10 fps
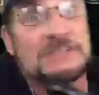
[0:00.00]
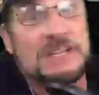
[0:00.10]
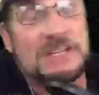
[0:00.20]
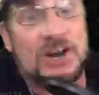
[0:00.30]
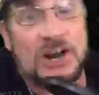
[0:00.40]

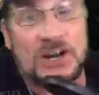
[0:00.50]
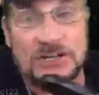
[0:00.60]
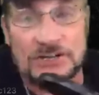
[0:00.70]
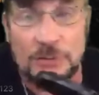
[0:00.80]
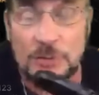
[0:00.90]
Arnold, and
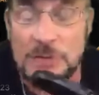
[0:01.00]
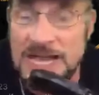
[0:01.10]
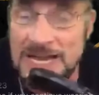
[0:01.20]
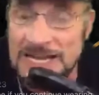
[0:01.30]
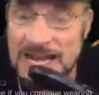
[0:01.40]
we were hanging
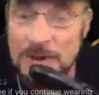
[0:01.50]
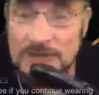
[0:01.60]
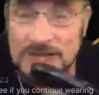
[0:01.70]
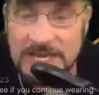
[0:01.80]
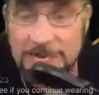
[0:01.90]
out with him.